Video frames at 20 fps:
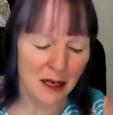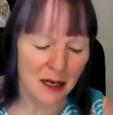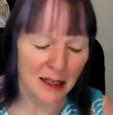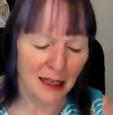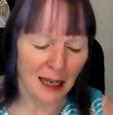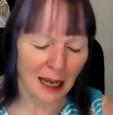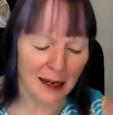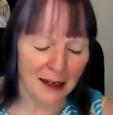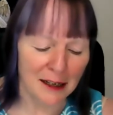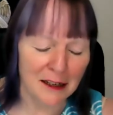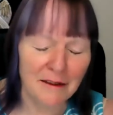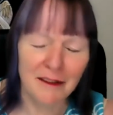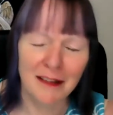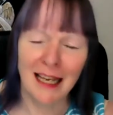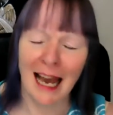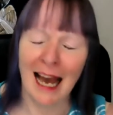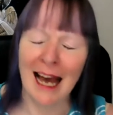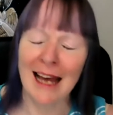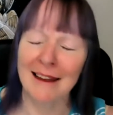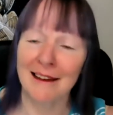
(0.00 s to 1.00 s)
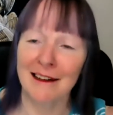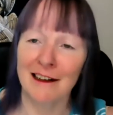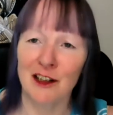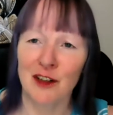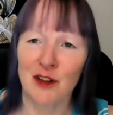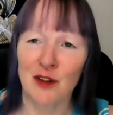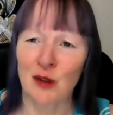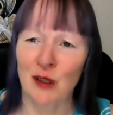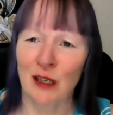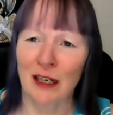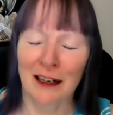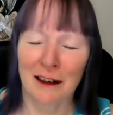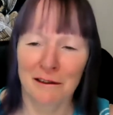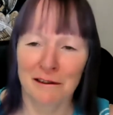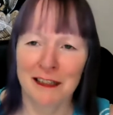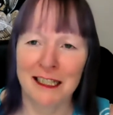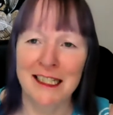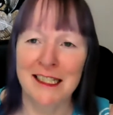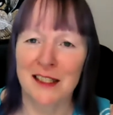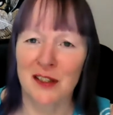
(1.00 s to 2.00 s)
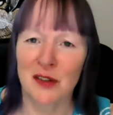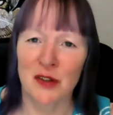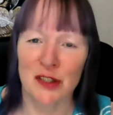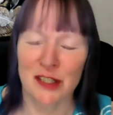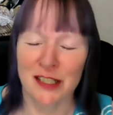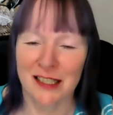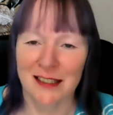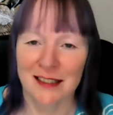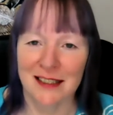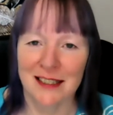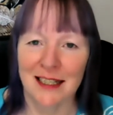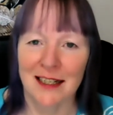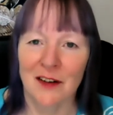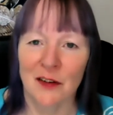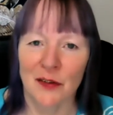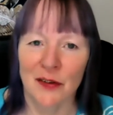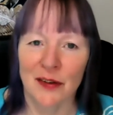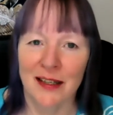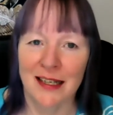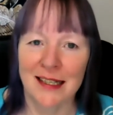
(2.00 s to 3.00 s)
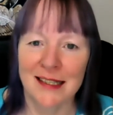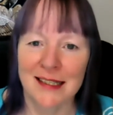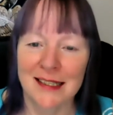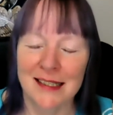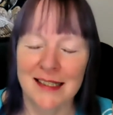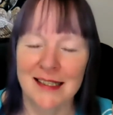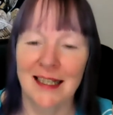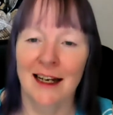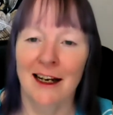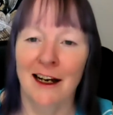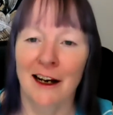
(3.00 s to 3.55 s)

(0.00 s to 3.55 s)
kind of gather all our resources on this